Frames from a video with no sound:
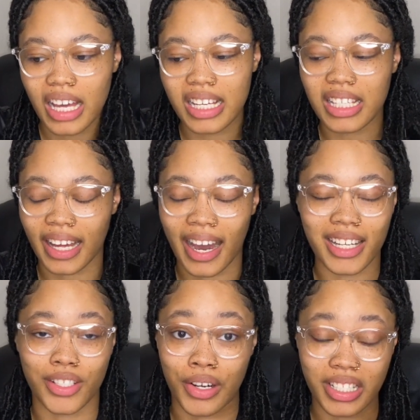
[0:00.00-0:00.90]
it's like I
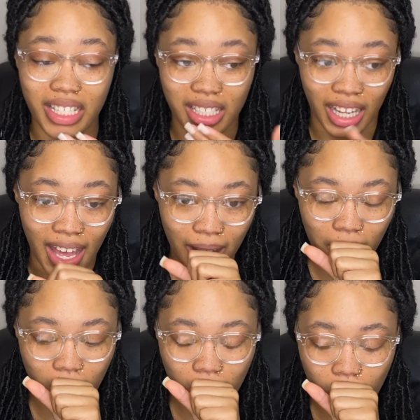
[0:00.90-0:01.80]
start to slack.
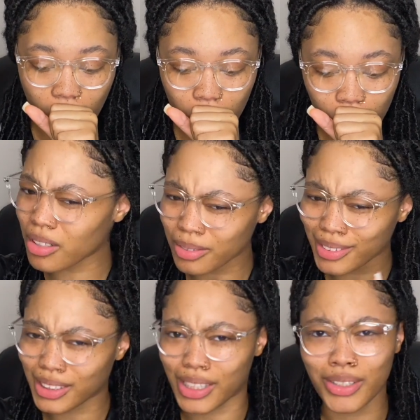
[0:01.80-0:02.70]

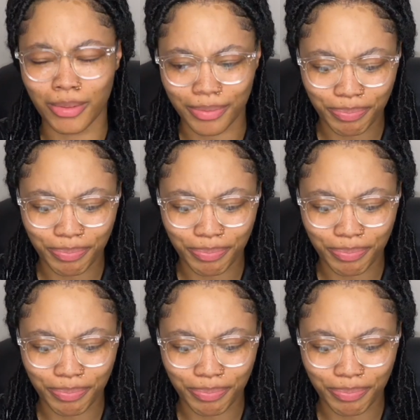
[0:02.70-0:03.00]
Excuse me.